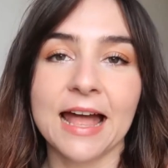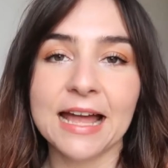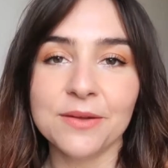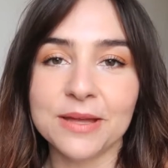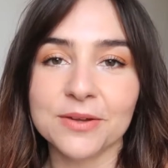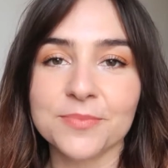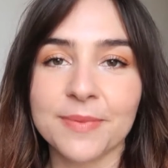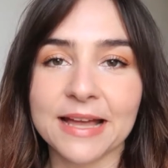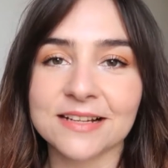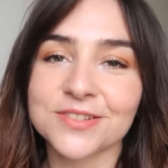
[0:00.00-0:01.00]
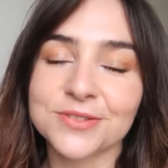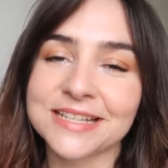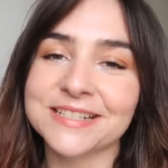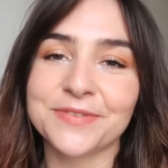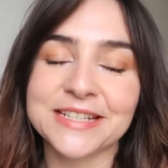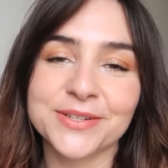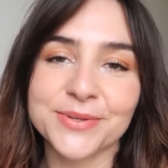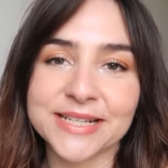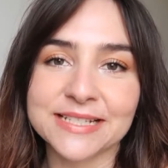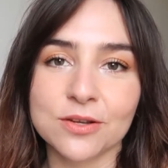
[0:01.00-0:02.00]
Hi, welcome back. So this video
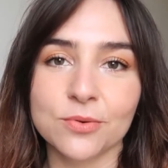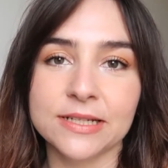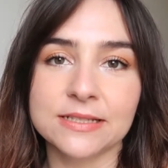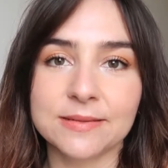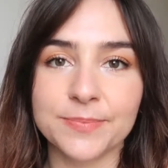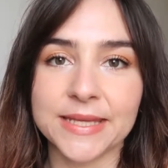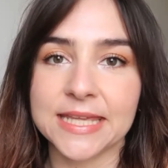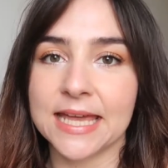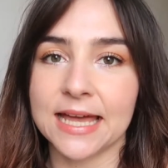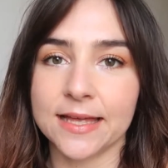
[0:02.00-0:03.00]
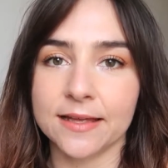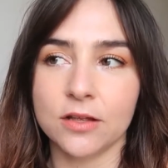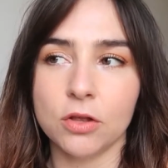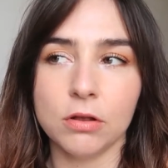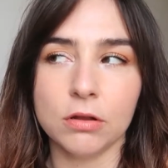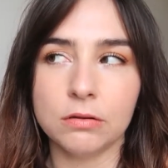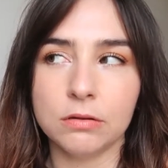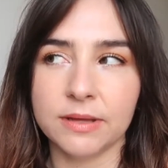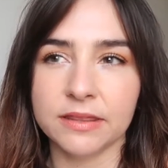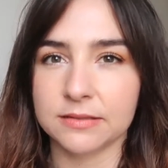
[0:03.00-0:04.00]
is going to be a
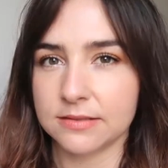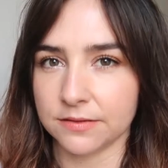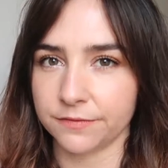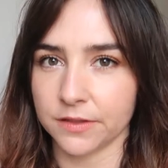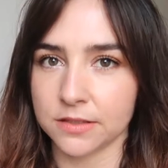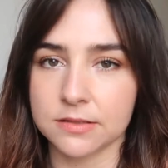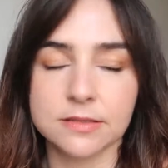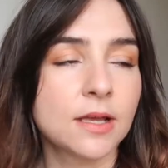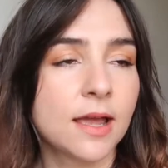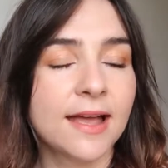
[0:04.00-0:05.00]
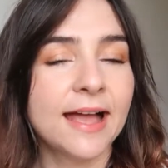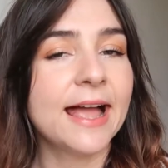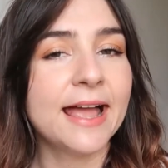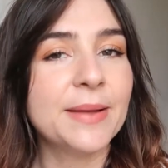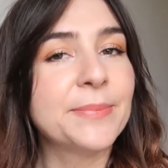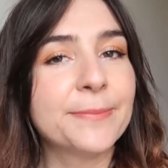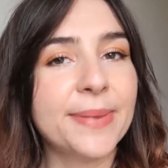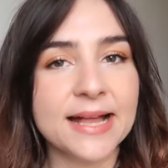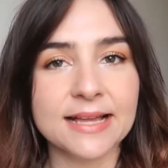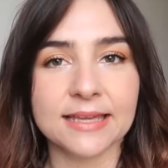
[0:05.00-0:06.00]
haul with a difference.
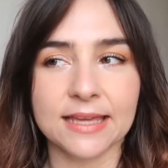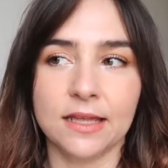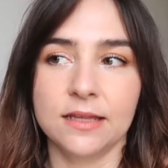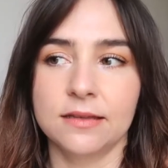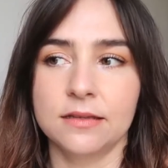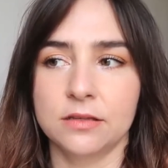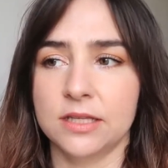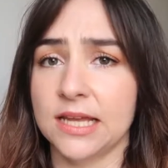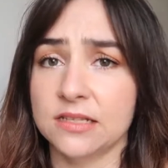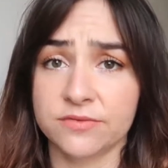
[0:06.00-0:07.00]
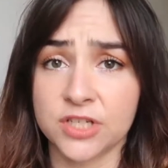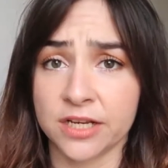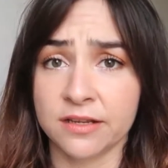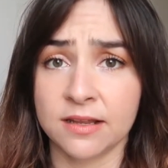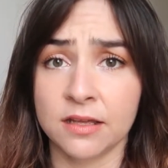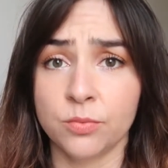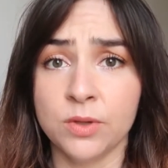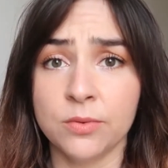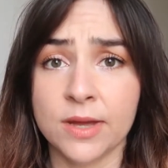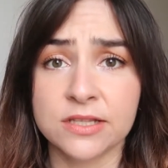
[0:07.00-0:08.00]
Back in the end of January,
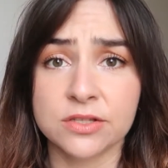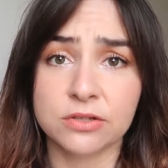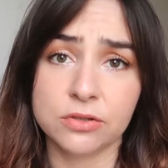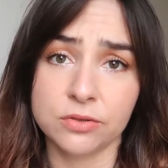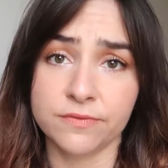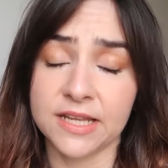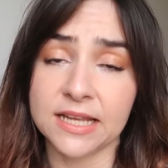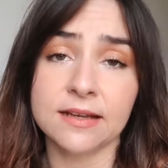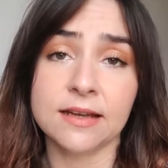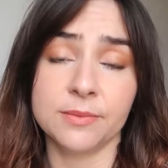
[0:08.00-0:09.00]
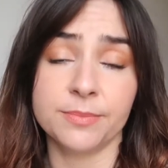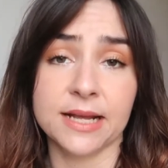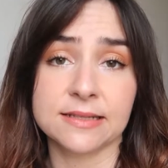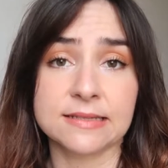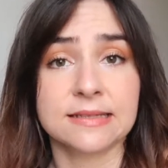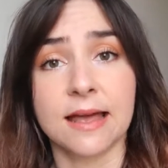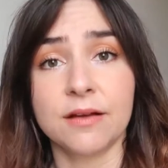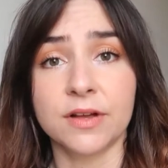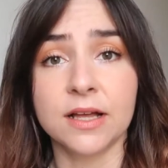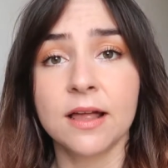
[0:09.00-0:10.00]
we went to Vienna and
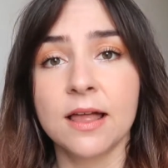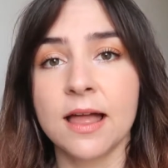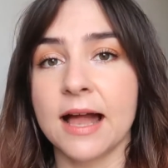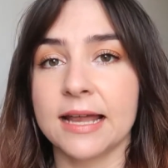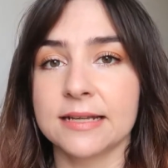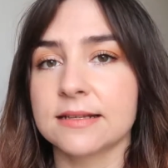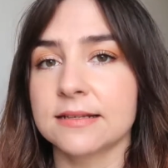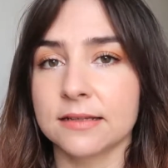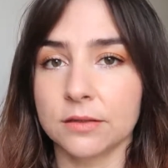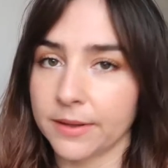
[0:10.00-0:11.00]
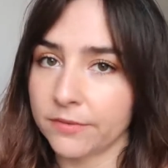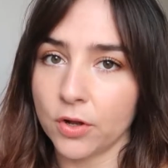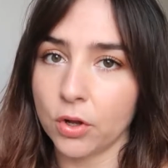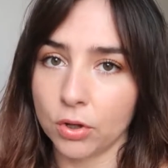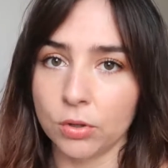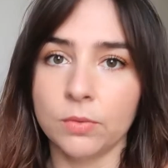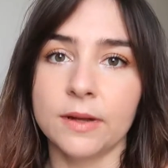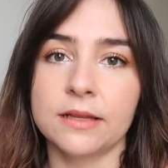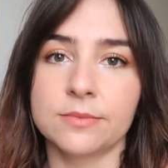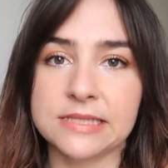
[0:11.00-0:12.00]
Bratislava, and I'd done a little bit of a haul
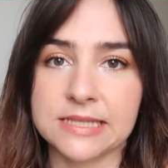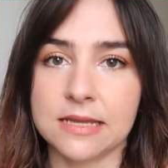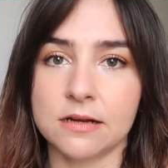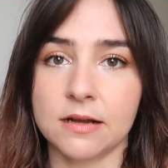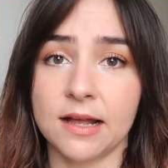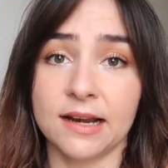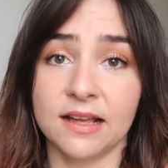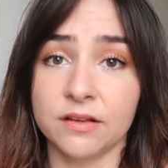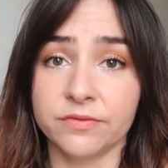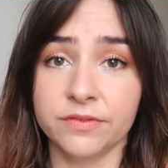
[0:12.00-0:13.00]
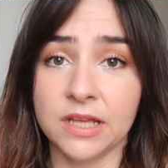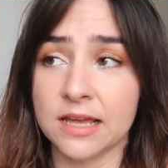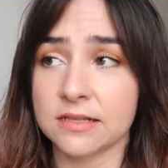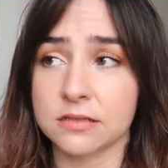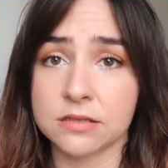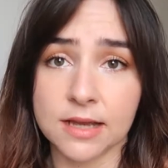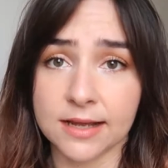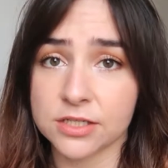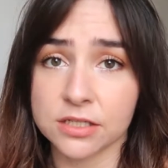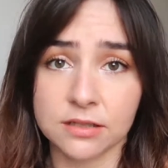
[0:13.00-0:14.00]
while I was there, and I have yet to
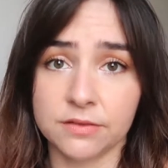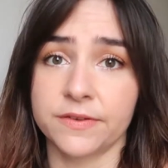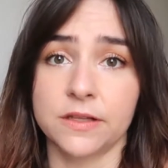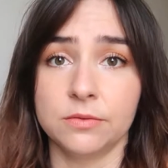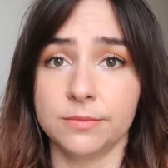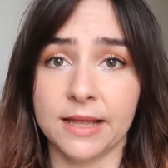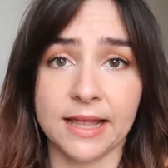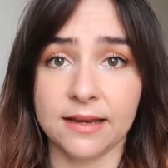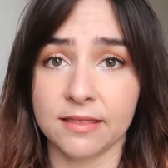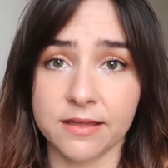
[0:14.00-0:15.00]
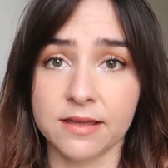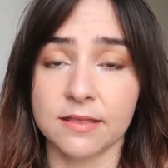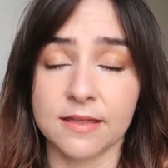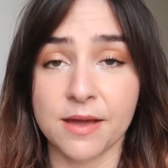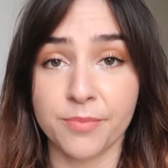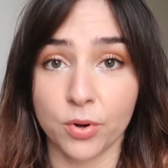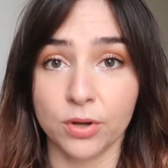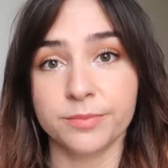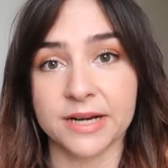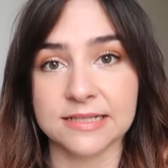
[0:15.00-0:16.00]
actually film anything that I bought
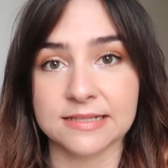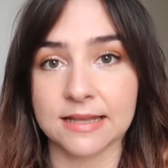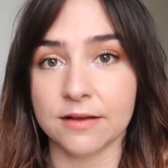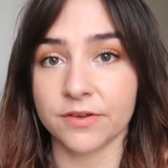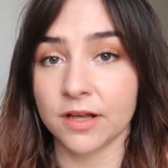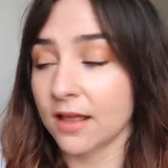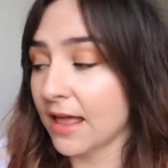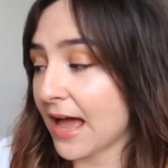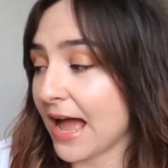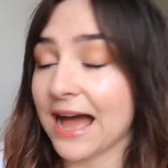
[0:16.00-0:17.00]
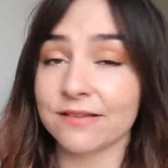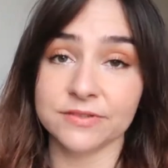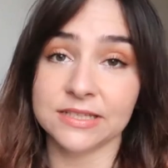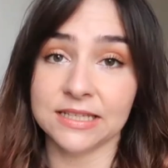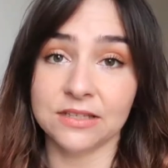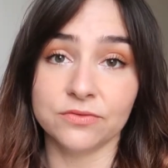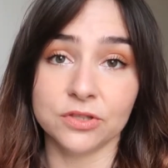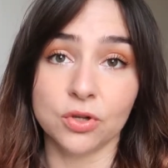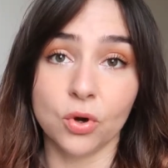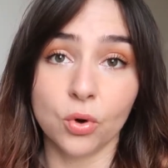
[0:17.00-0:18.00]
in Bratislava. I haven't
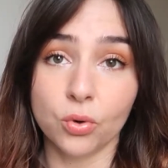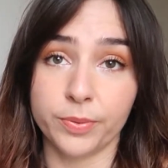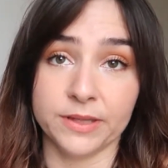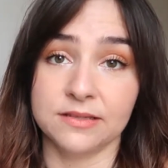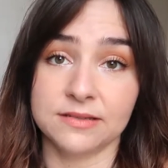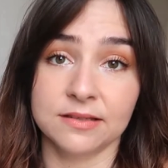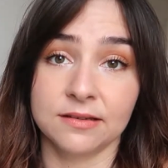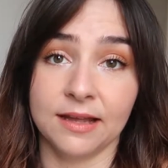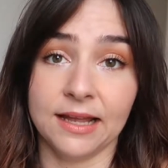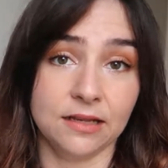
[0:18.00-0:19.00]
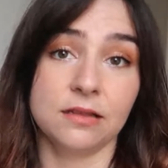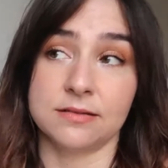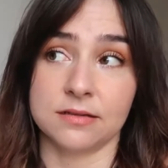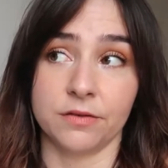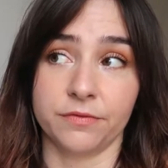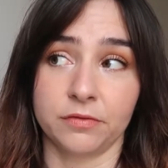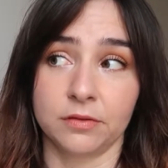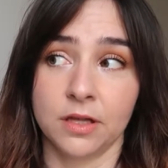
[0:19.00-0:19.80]
even opened any of the stuff.